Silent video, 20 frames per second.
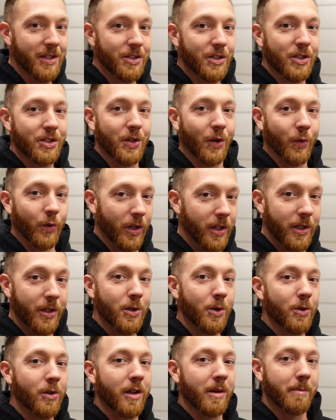it's just a really
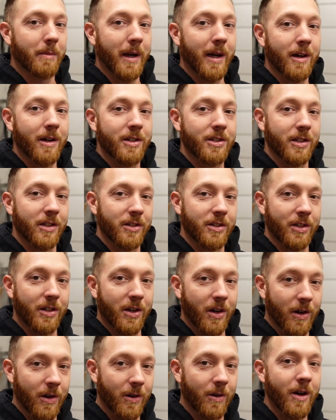cool comparison to
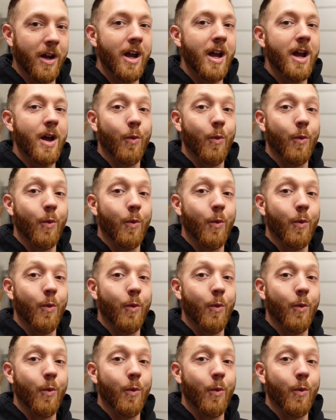go